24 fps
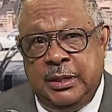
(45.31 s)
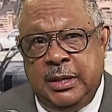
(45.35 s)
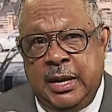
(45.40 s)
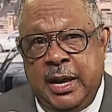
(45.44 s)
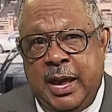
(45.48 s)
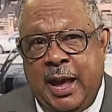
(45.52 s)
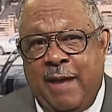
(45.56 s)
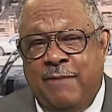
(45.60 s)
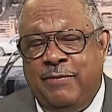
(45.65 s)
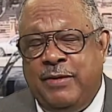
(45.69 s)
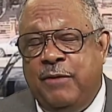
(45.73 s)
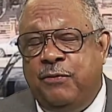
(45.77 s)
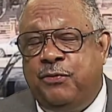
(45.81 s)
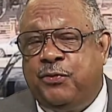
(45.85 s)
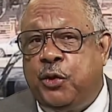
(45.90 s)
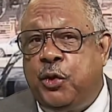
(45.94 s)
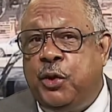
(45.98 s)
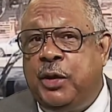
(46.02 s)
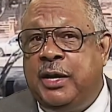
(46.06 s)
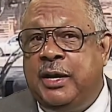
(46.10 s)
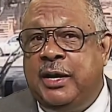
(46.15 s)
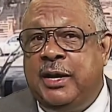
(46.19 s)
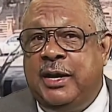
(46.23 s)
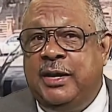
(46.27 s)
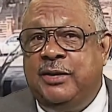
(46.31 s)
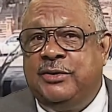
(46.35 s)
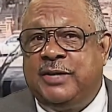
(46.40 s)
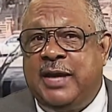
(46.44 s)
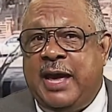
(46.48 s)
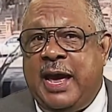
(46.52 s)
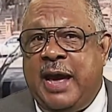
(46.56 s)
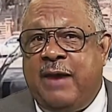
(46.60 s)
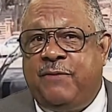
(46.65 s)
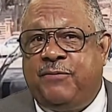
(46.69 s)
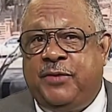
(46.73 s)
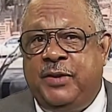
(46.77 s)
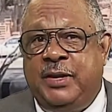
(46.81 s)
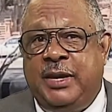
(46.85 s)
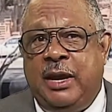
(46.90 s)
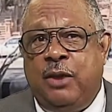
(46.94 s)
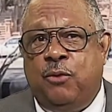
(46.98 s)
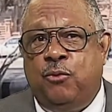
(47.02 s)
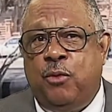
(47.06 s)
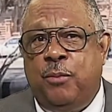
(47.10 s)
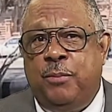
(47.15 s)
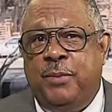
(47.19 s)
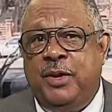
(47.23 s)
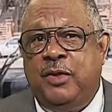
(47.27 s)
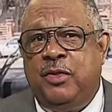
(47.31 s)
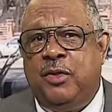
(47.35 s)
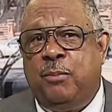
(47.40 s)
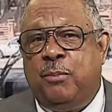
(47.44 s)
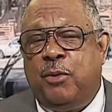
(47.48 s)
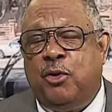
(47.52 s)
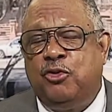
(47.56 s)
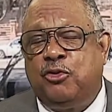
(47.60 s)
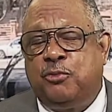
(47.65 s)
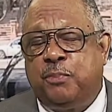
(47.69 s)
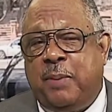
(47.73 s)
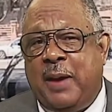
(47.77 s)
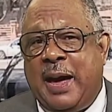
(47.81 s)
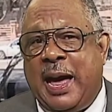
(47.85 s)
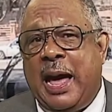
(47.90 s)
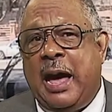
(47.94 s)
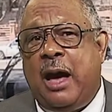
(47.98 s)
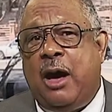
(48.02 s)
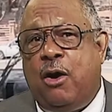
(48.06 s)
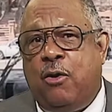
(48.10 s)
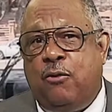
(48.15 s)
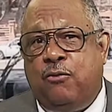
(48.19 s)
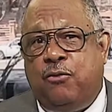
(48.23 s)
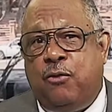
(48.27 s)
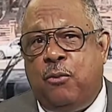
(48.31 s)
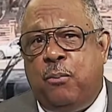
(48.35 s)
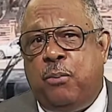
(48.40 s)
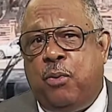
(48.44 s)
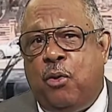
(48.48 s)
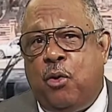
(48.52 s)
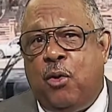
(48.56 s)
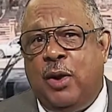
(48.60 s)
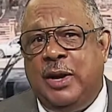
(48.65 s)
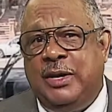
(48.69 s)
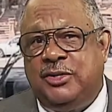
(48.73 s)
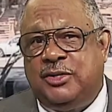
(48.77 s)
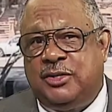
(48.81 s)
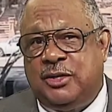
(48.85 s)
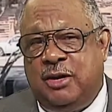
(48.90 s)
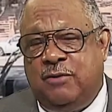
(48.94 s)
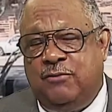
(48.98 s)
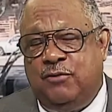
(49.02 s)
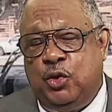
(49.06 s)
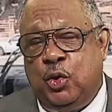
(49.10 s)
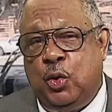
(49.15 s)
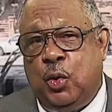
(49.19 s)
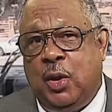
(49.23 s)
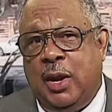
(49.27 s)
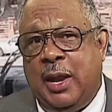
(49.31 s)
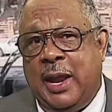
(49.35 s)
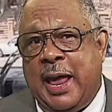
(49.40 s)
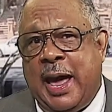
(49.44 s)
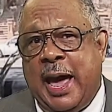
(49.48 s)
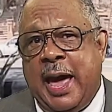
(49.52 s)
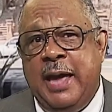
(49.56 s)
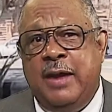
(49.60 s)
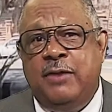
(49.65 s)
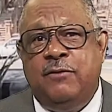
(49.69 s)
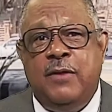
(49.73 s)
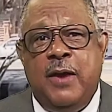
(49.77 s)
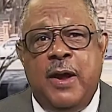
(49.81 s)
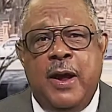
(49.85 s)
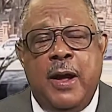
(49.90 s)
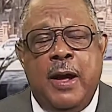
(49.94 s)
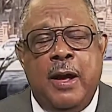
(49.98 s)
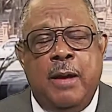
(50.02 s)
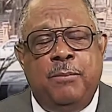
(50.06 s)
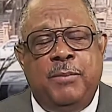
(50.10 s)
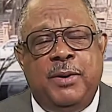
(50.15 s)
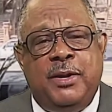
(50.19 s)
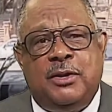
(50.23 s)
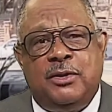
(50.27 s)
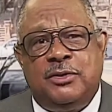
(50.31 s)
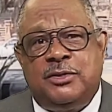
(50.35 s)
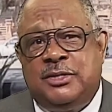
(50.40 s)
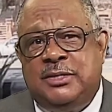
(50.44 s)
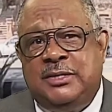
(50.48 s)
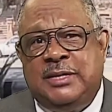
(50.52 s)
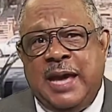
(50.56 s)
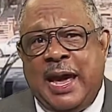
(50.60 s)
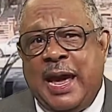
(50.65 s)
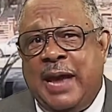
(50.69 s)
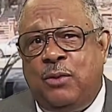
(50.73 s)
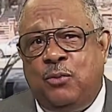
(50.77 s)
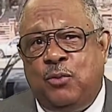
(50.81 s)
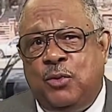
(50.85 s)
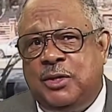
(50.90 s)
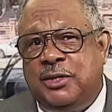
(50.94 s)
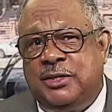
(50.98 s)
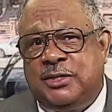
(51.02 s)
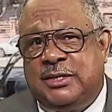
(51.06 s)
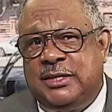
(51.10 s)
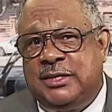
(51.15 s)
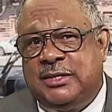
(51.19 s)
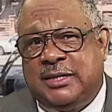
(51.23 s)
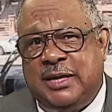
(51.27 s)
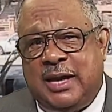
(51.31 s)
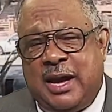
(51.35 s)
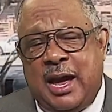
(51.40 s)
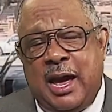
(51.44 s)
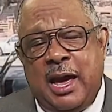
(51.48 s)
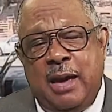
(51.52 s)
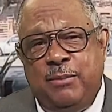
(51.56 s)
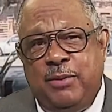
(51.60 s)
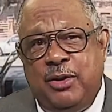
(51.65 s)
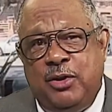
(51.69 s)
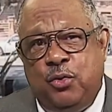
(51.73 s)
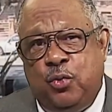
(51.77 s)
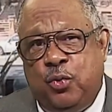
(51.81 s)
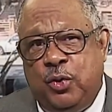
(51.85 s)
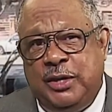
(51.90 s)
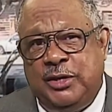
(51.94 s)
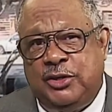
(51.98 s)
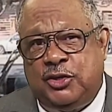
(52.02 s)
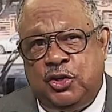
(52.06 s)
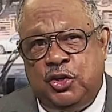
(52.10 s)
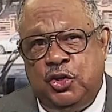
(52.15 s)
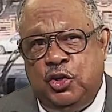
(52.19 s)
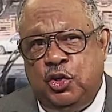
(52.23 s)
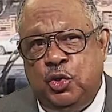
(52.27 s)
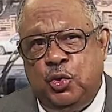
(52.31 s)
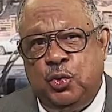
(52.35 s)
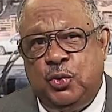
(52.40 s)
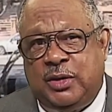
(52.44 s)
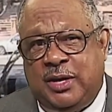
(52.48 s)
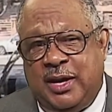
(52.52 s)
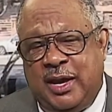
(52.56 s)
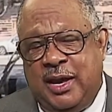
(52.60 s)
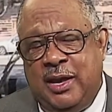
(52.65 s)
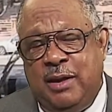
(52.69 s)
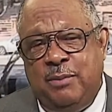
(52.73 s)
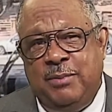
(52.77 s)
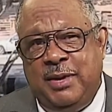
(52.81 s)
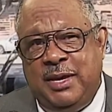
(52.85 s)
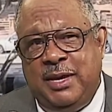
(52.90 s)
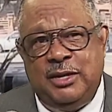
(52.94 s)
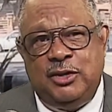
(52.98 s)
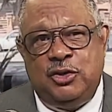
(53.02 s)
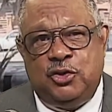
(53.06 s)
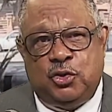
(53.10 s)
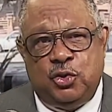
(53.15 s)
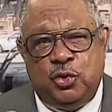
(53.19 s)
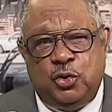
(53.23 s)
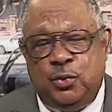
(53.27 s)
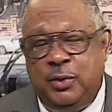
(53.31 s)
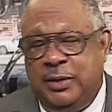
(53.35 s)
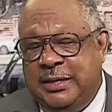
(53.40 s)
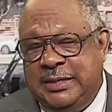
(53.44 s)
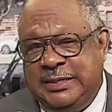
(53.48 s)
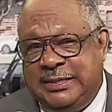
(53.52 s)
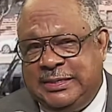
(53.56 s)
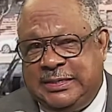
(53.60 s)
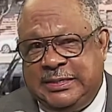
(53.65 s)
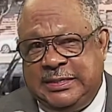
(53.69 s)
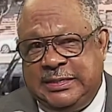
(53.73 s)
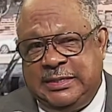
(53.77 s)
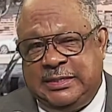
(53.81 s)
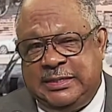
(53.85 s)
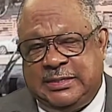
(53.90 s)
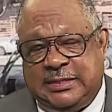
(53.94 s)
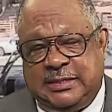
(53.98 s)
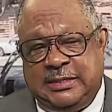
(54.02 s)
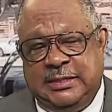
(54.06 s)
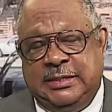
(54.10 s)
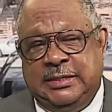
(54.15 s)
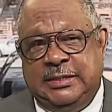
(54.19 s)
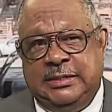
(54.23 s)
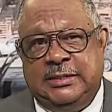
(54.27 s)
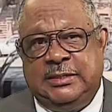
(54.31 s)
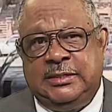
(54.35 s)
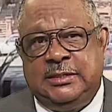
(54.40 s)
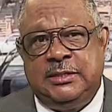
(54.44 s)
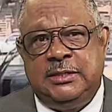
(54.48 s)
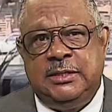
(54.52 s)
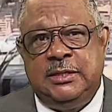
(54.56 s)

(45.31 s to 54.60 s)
and then 30 days after that will be the most powerful points of your life because that was the time in which you came into existence